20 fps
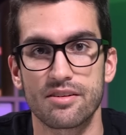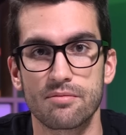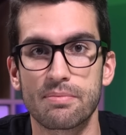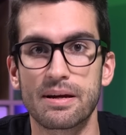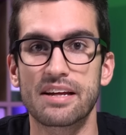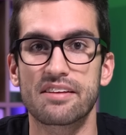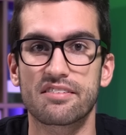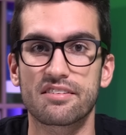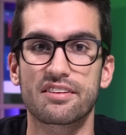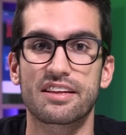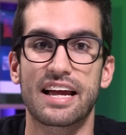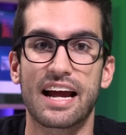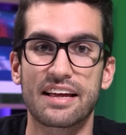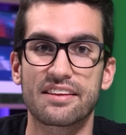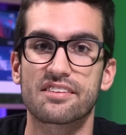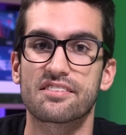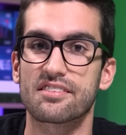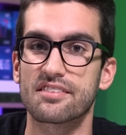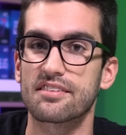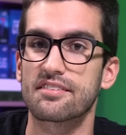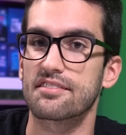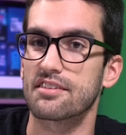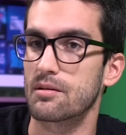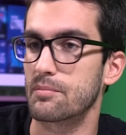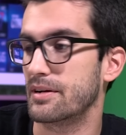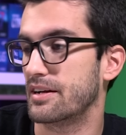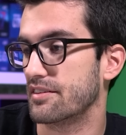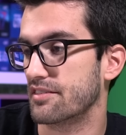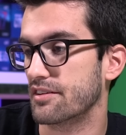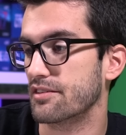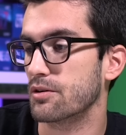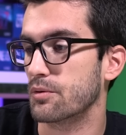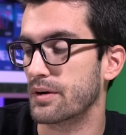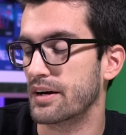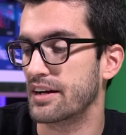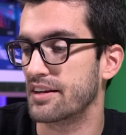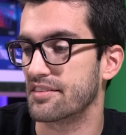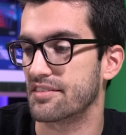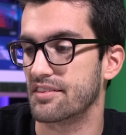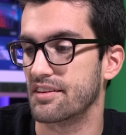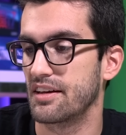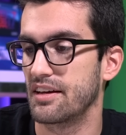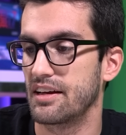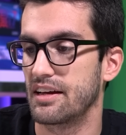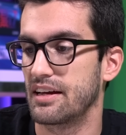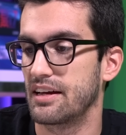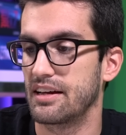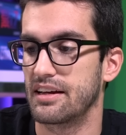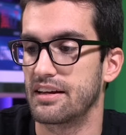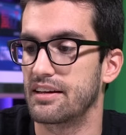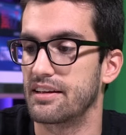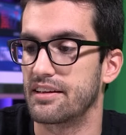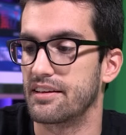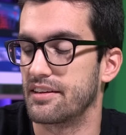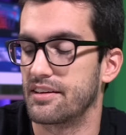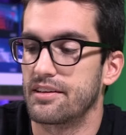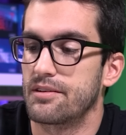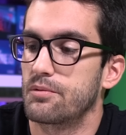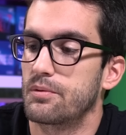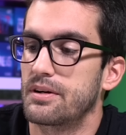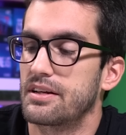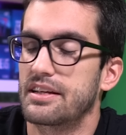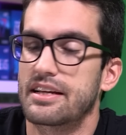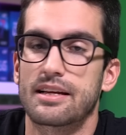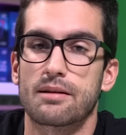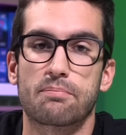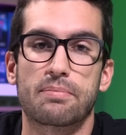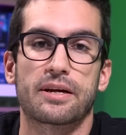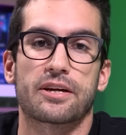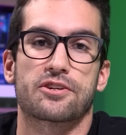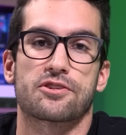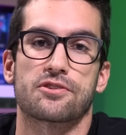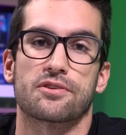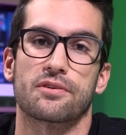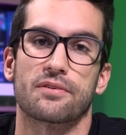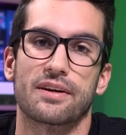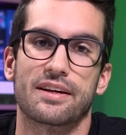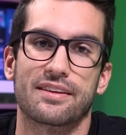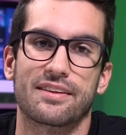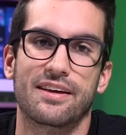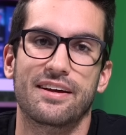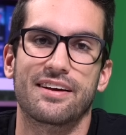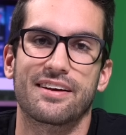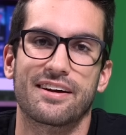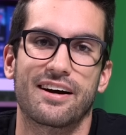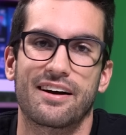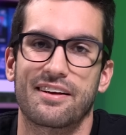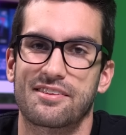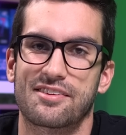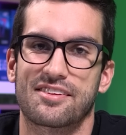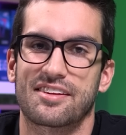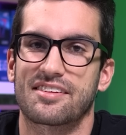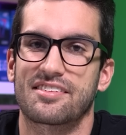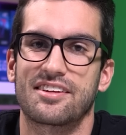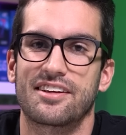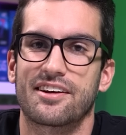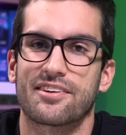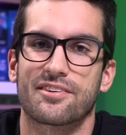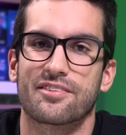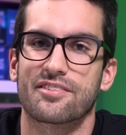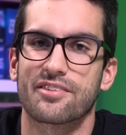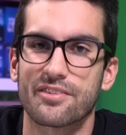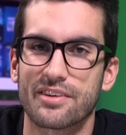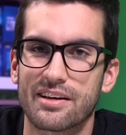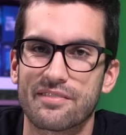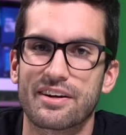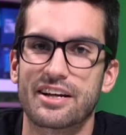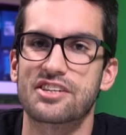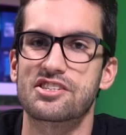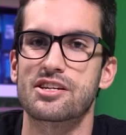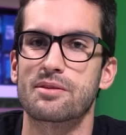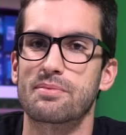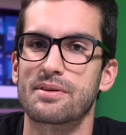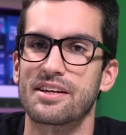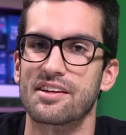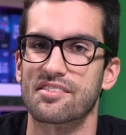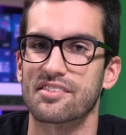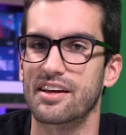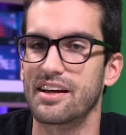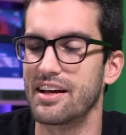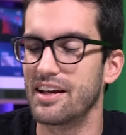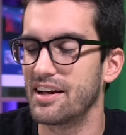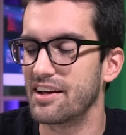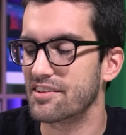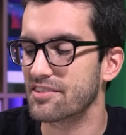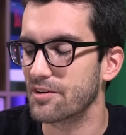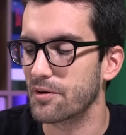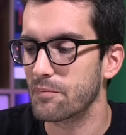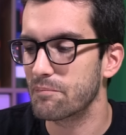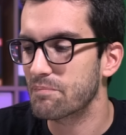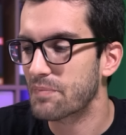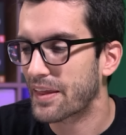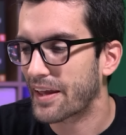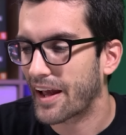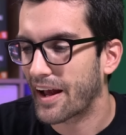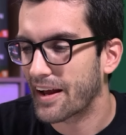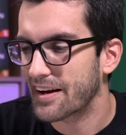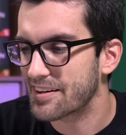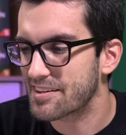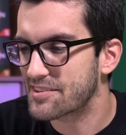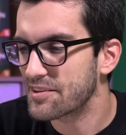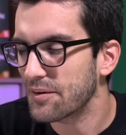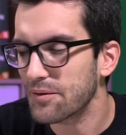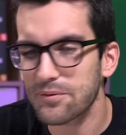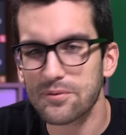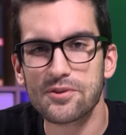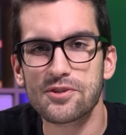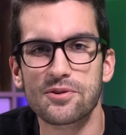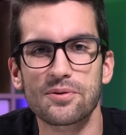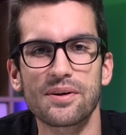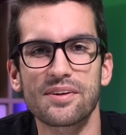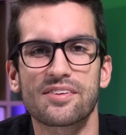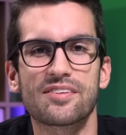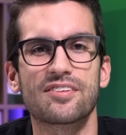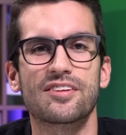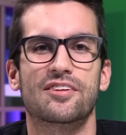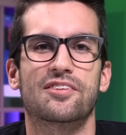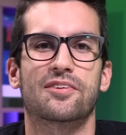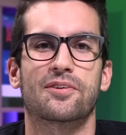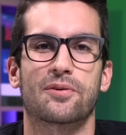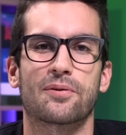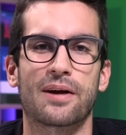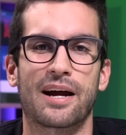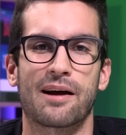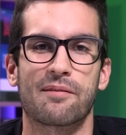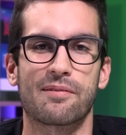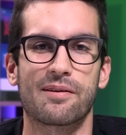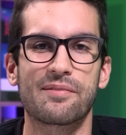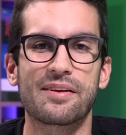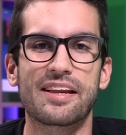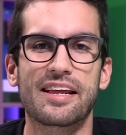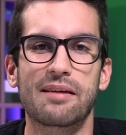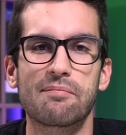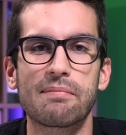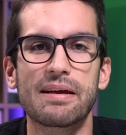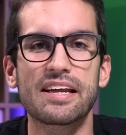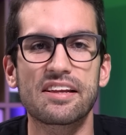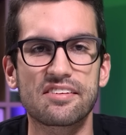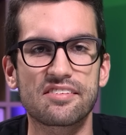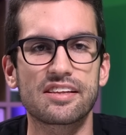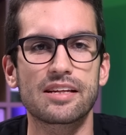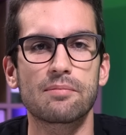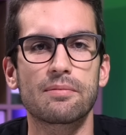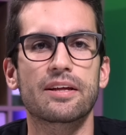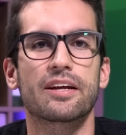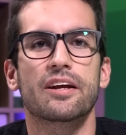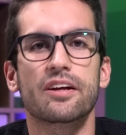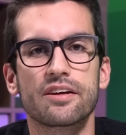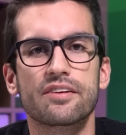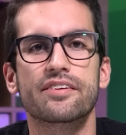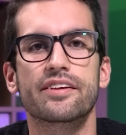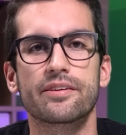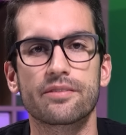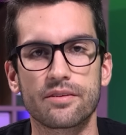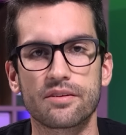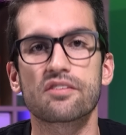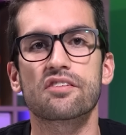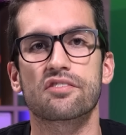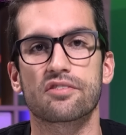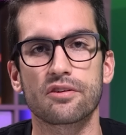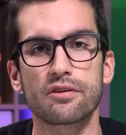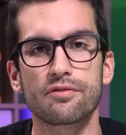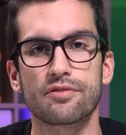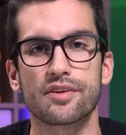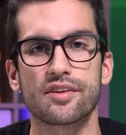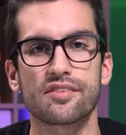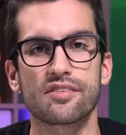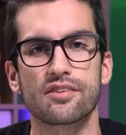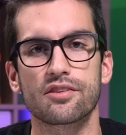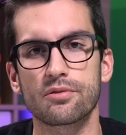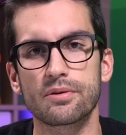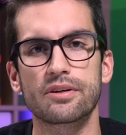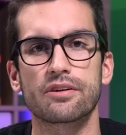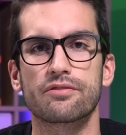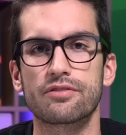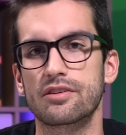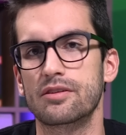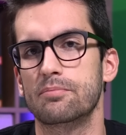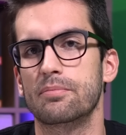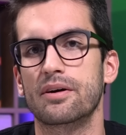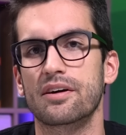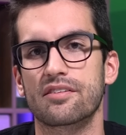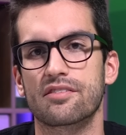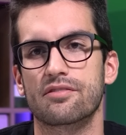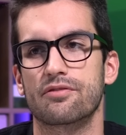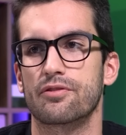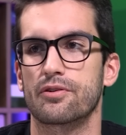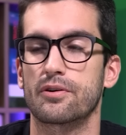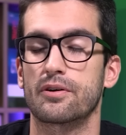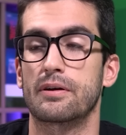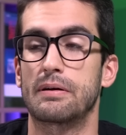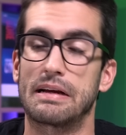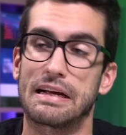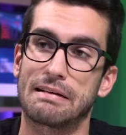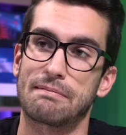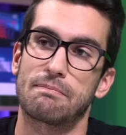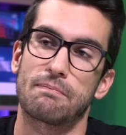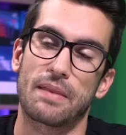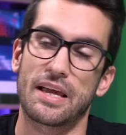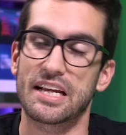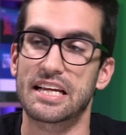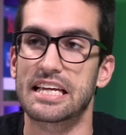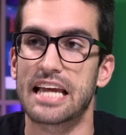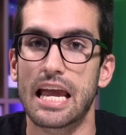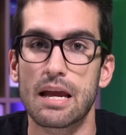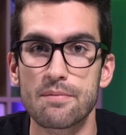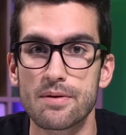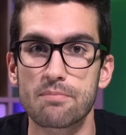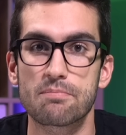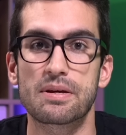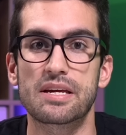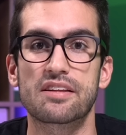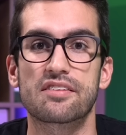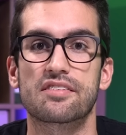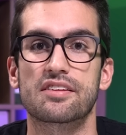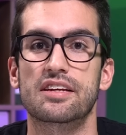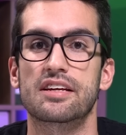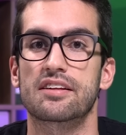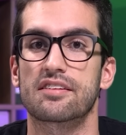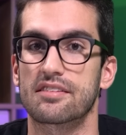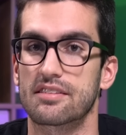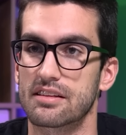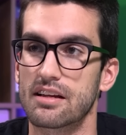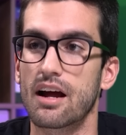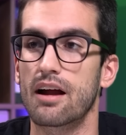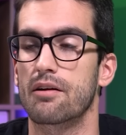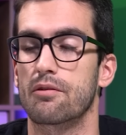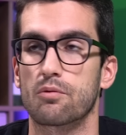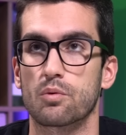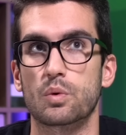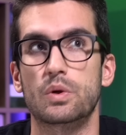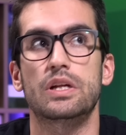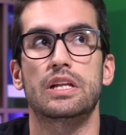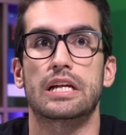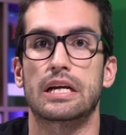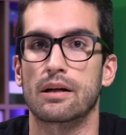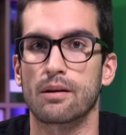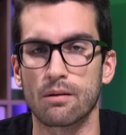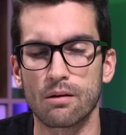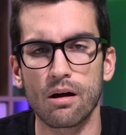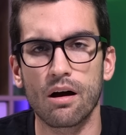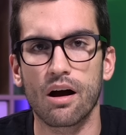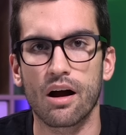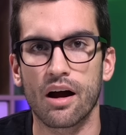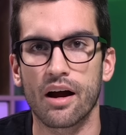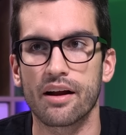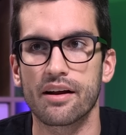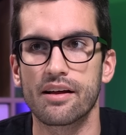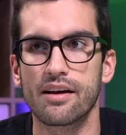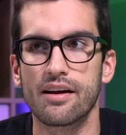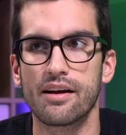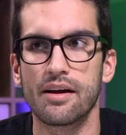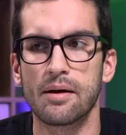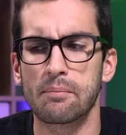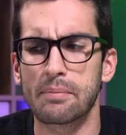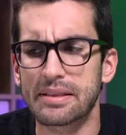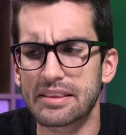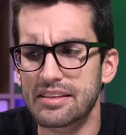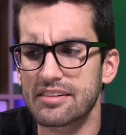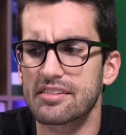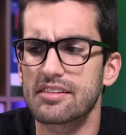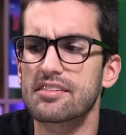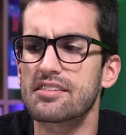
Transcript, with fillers: He basically had this installed because otherwise you wouldn't get a picture, right? 1600s don't have IGPs. So don't trust this crap. I mean, it may seem like a good deal on the surface, and $350 for a gaming PC is not really a lot, but this